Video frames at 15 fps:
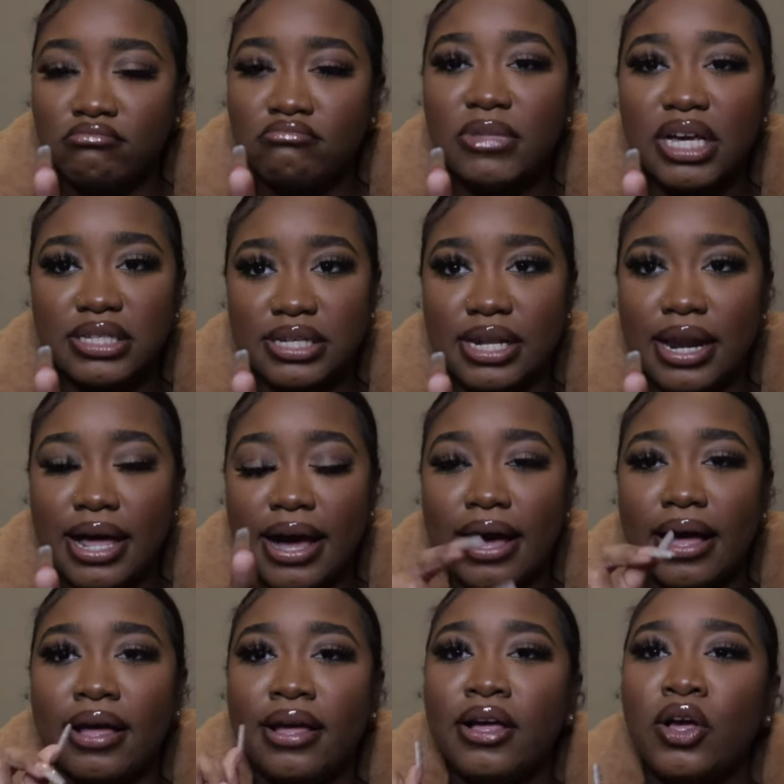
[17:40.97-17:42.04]
That's a
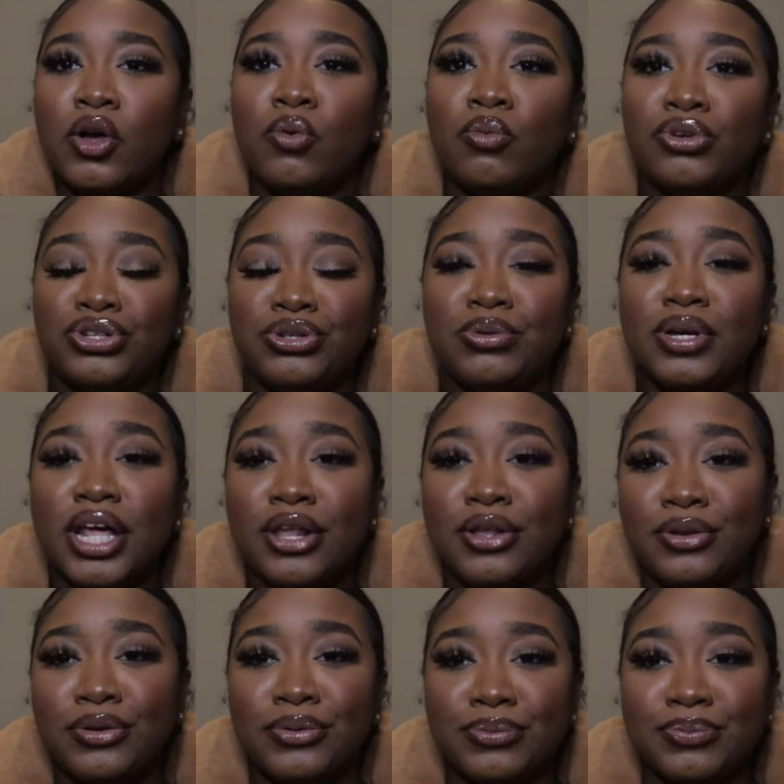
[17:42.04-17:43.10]
lie. What you gotta
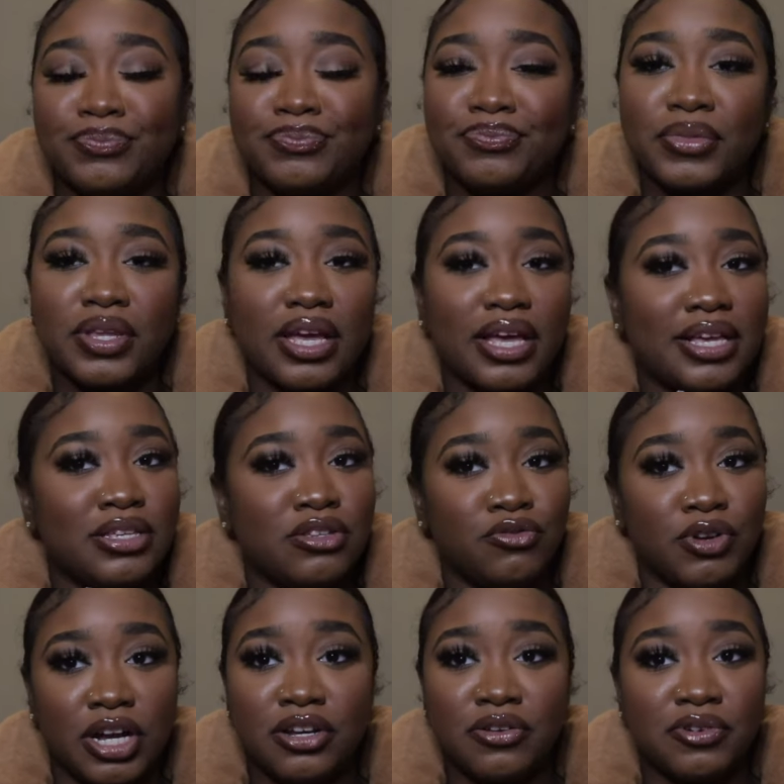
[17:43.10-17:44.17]
do is
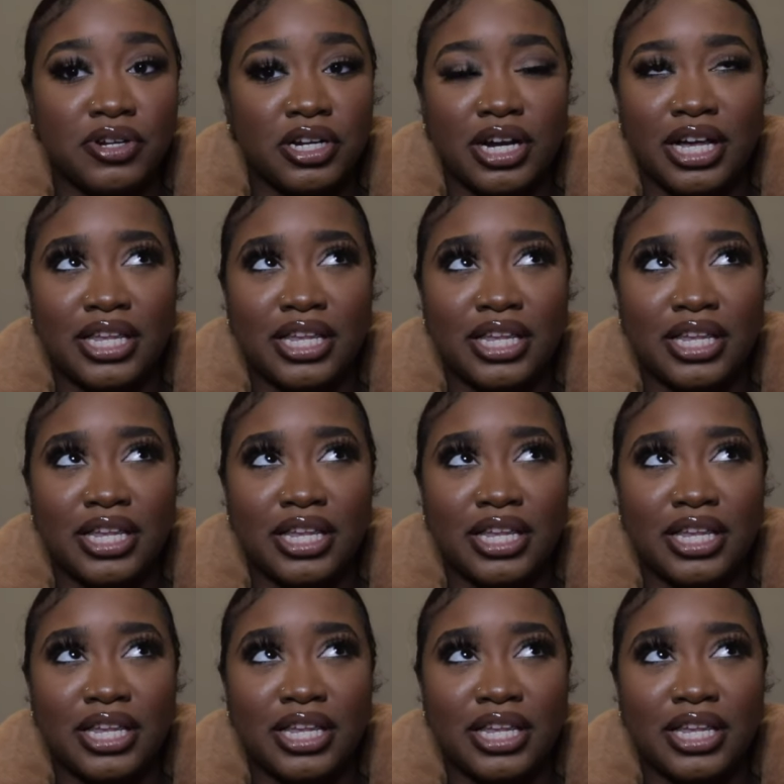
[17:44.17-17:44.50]
very rare.